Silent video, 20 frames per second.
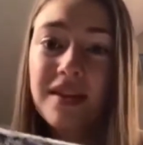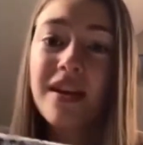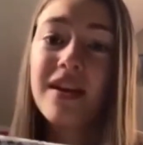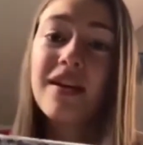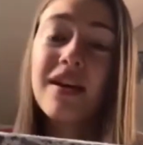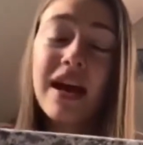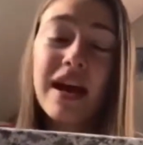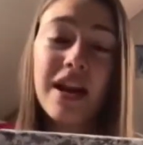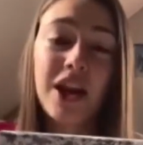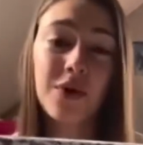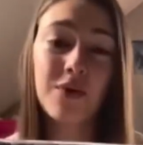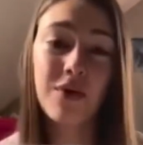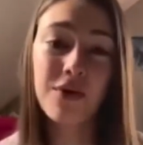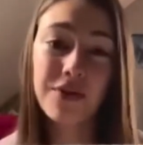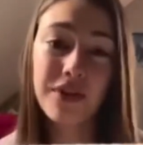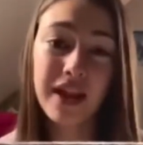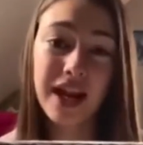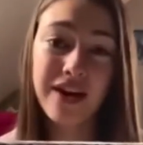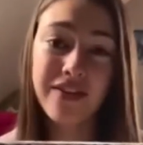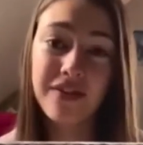And a quote that I
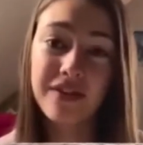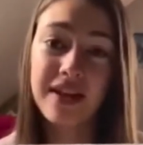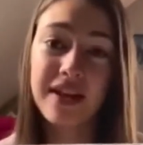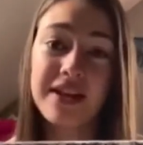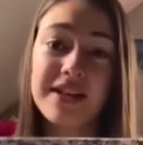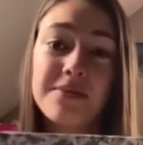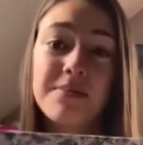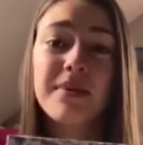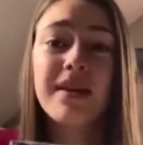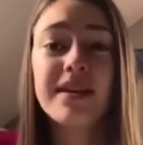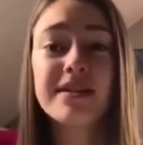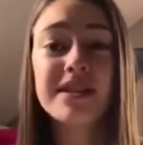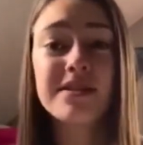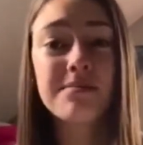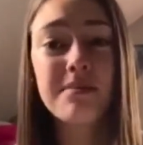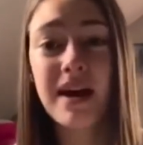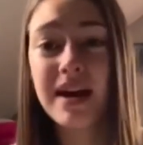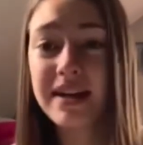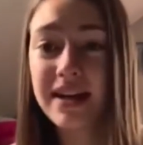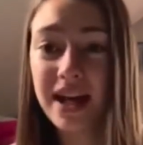have for that is, because it's my
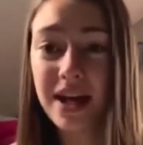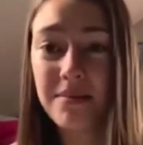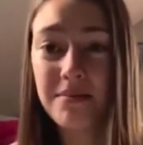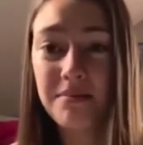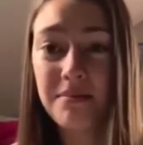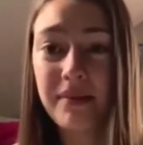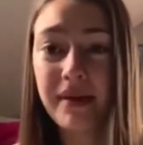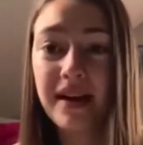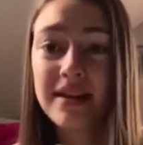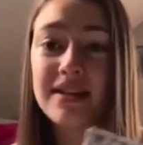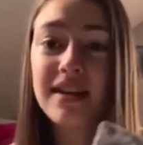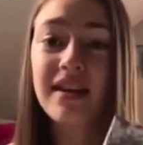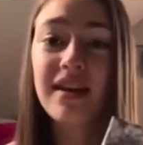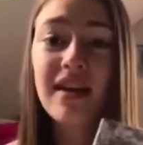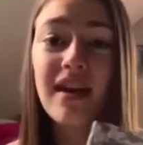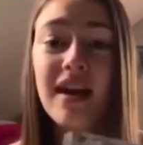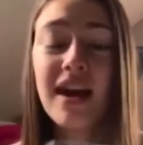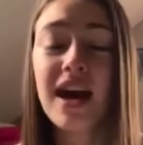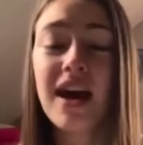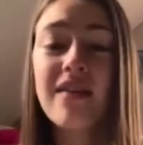name, because I
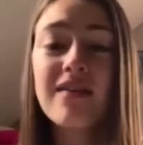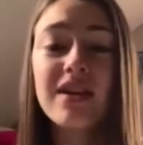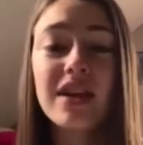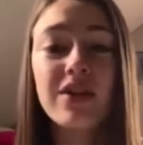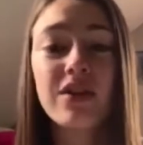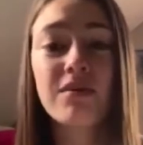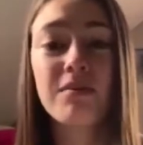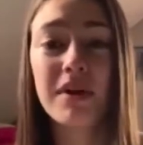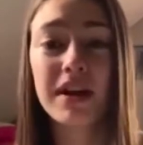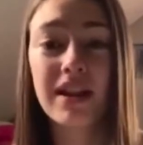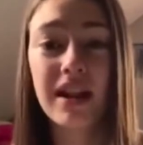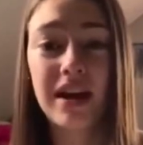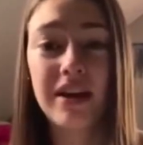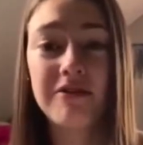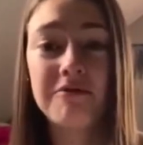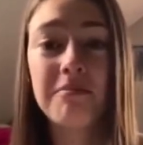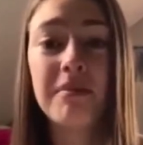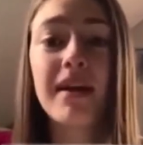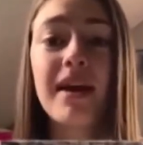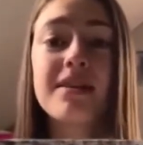cannot have another in my life,
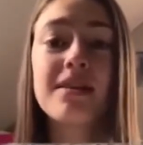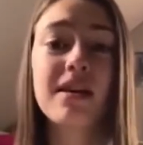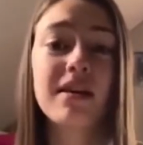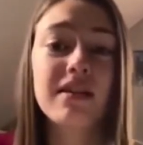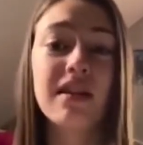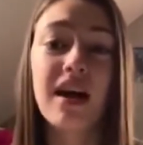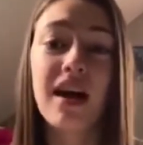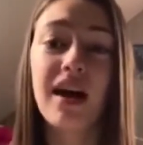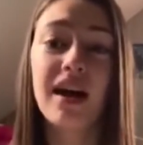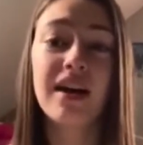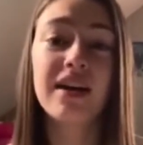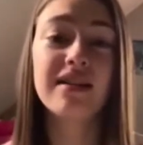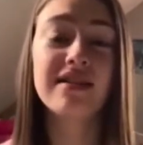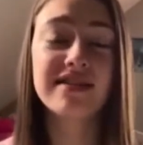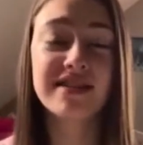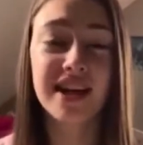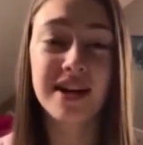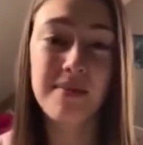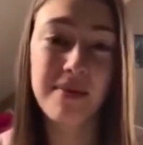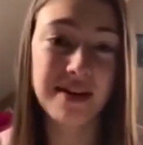because I lie and
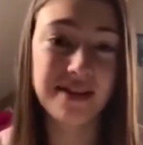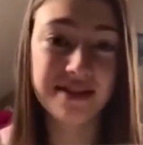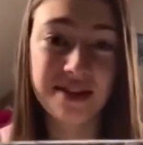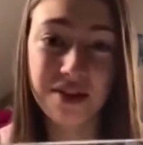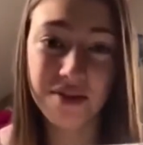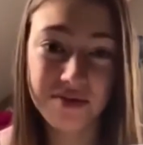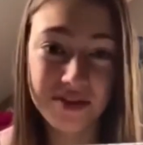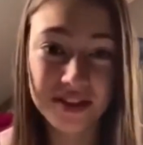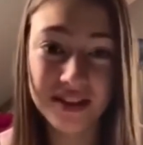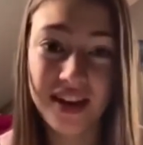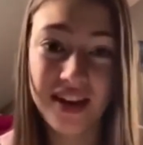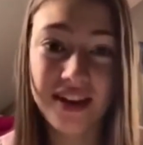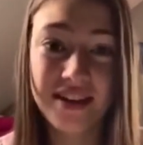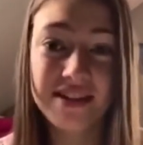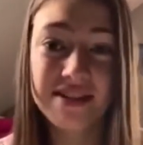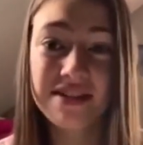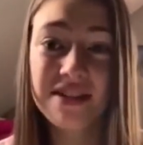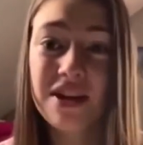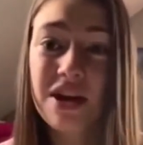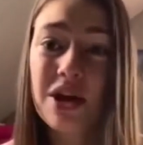sign myself to lies,
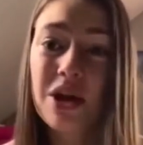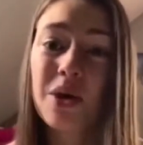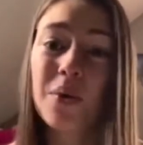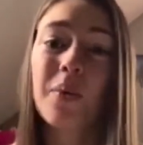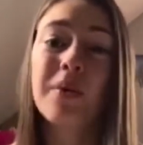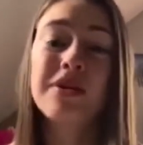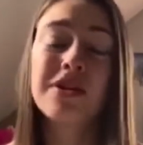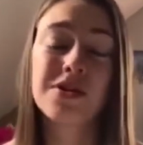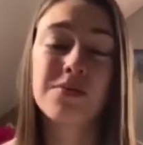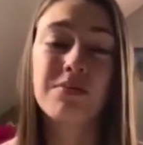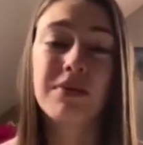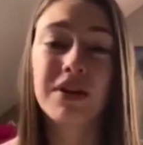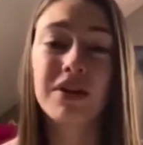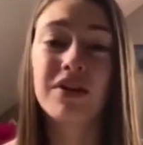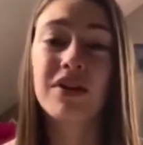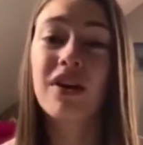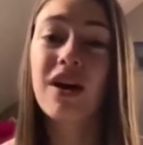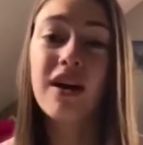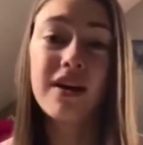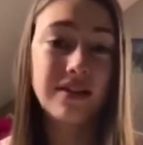which is Miller
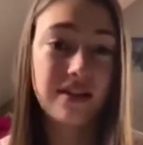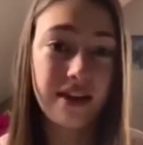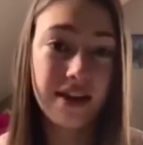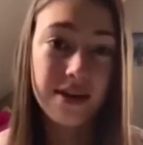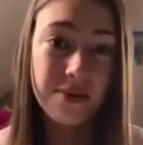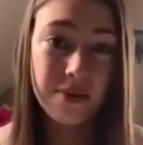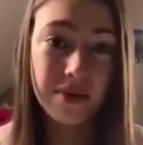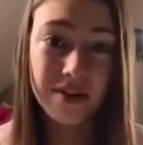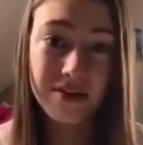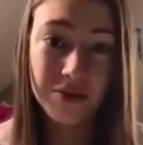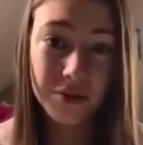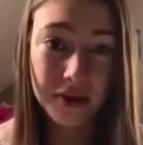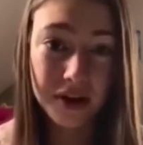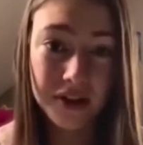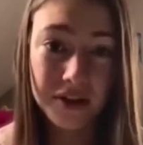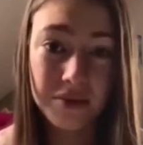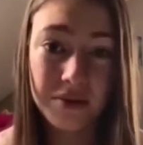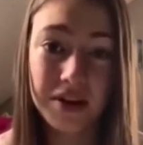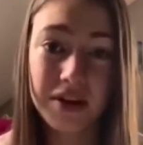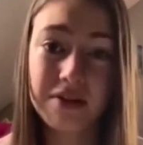on line
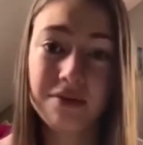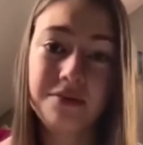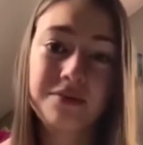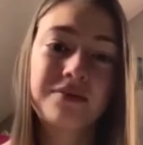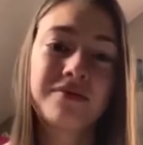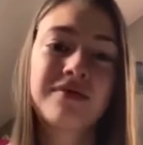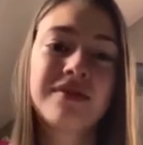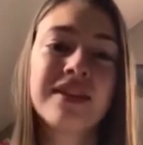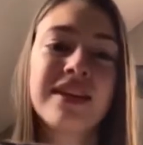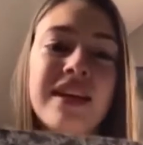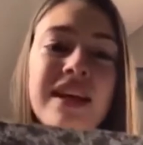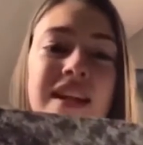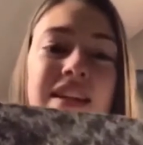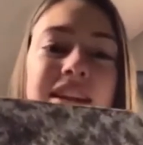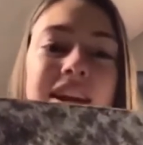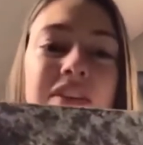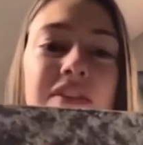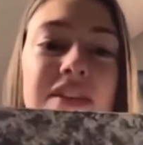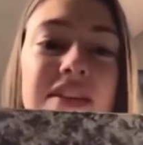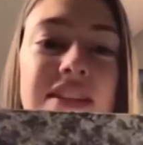143. Now
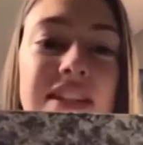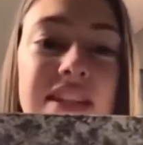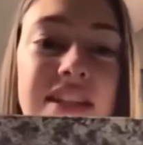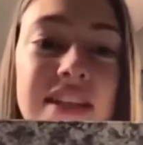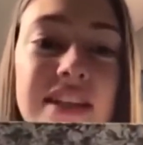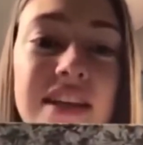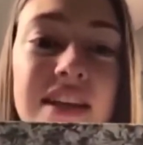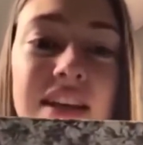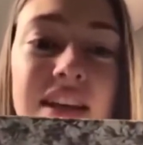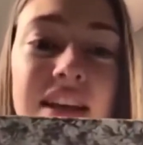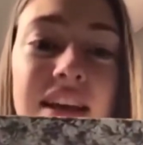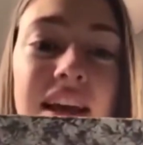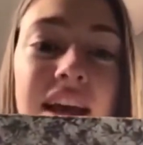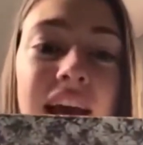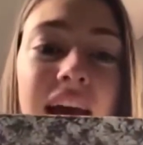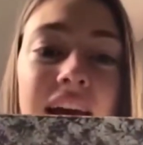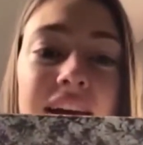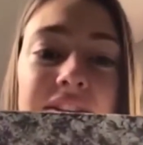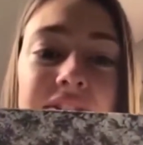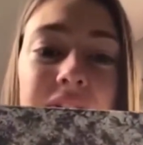the T
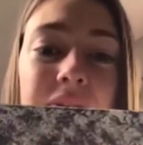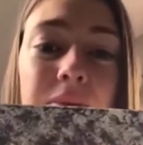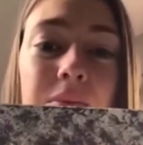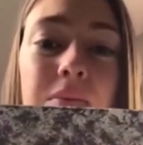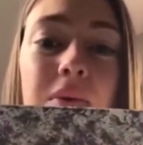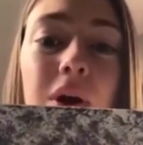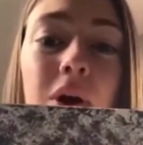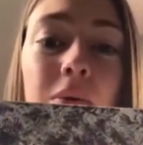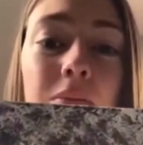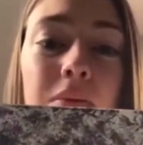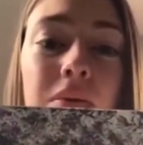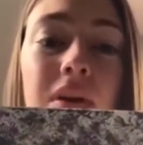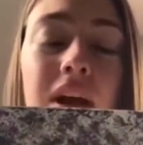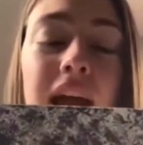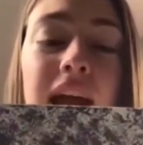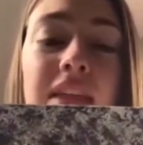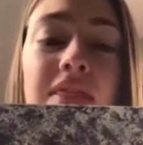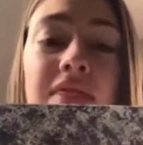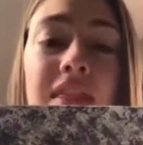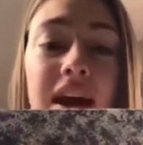has a rope,
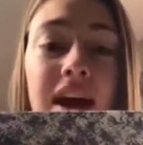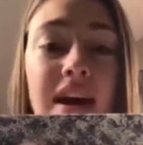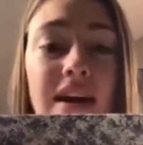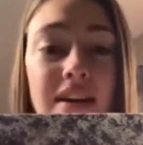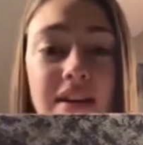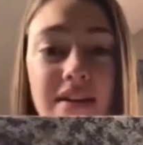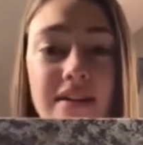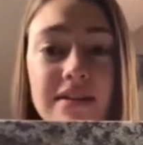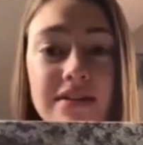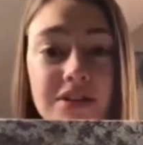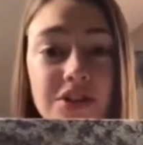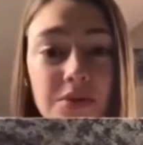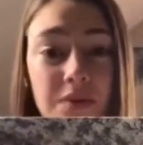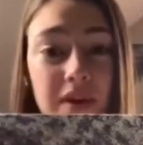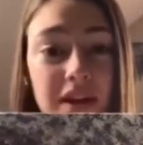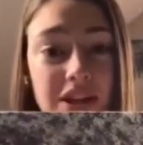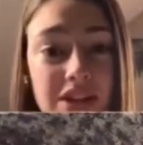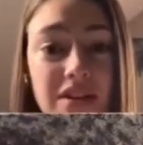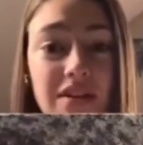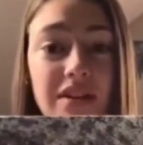and that
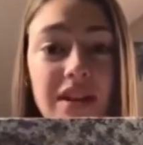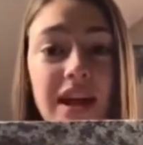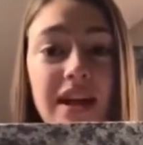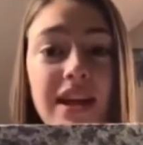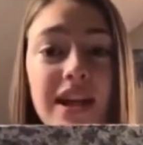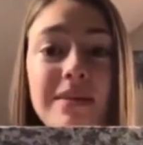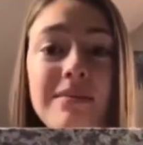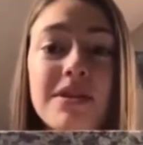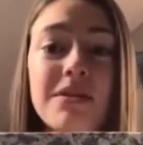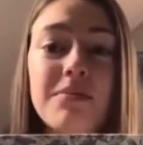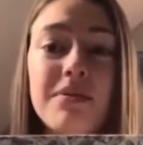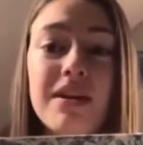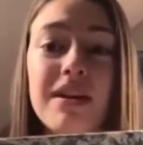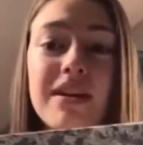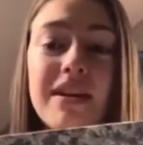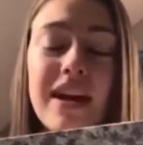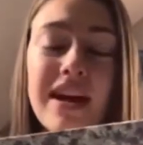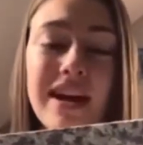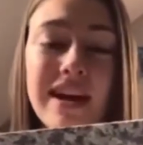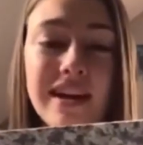situation led him to being
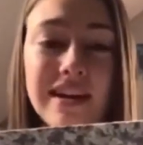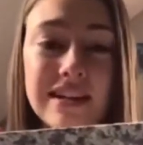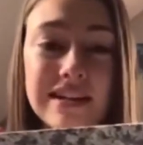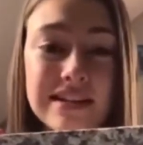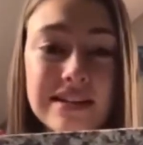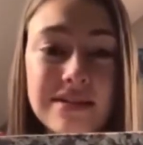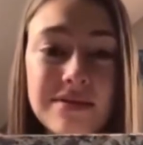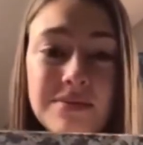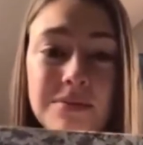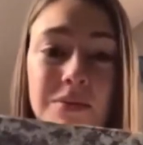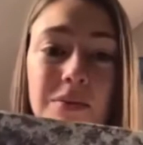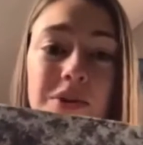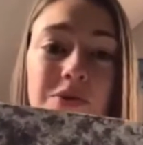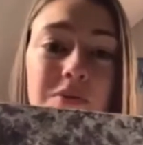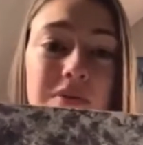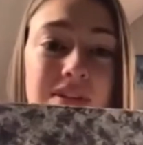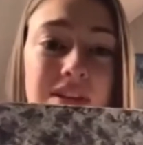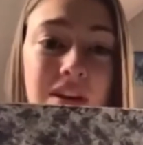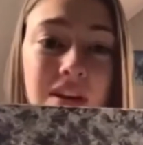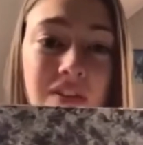hanged, which we
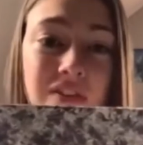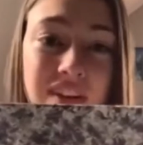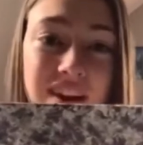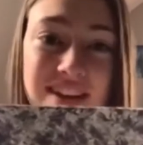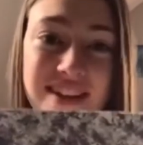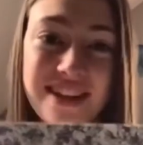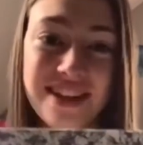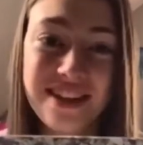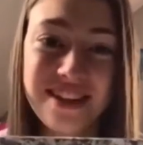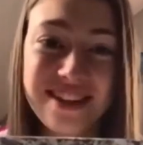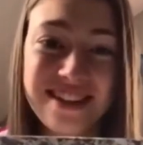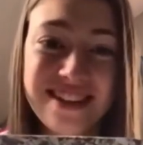signified here.